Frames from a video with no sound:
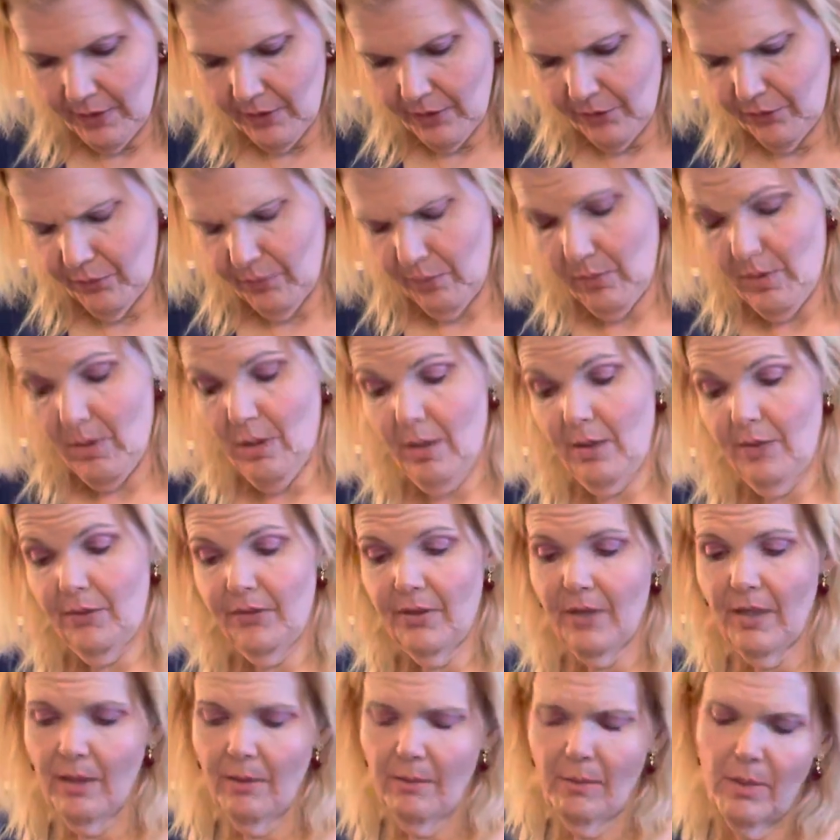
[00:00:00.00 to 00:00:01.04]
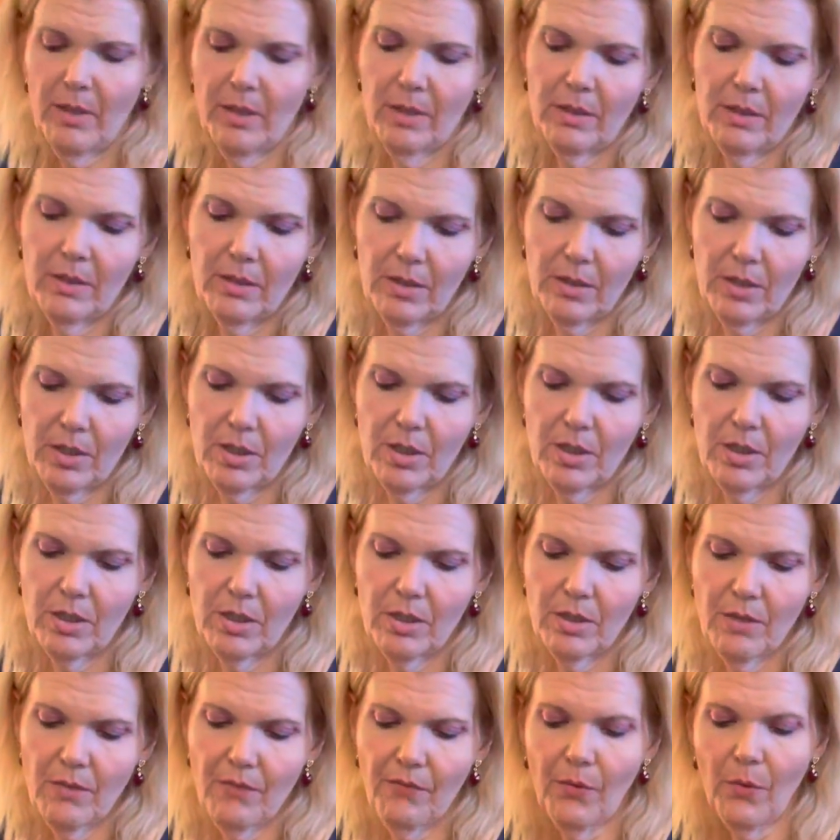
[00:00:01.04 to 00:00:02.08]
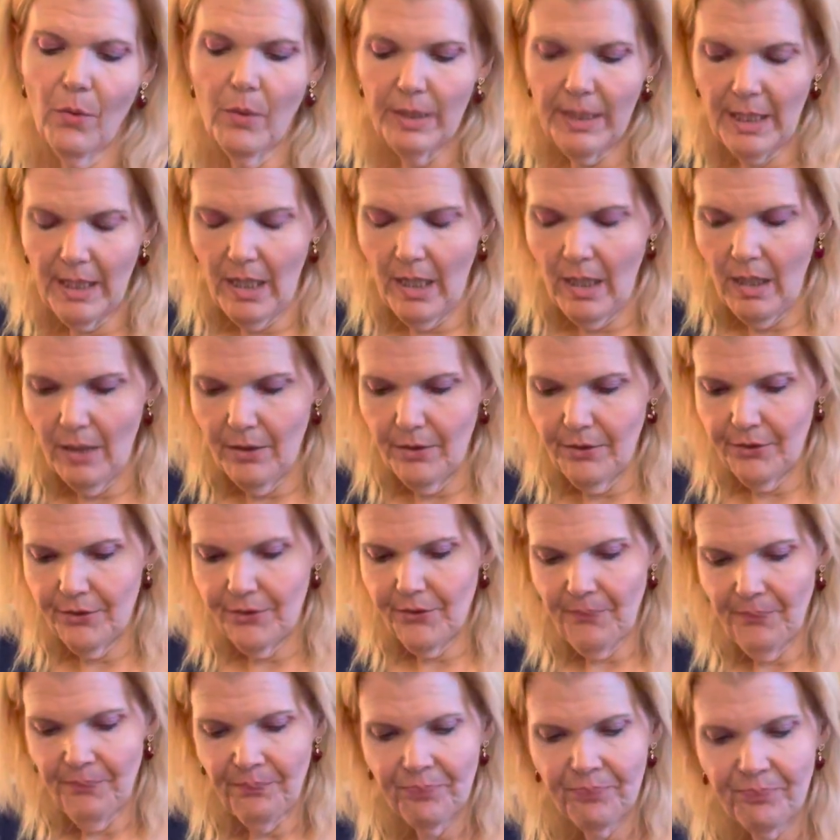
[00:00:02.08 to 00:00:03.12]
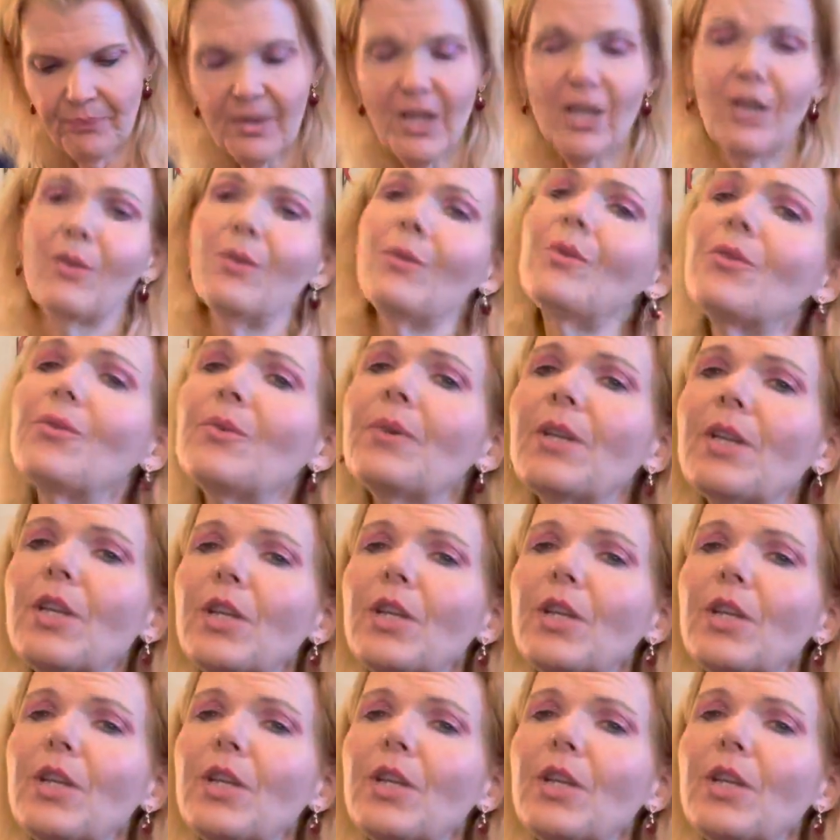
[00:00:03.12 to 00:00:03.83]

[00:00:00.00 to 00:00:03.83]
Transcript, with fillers: This was how much? $40. I thought it was really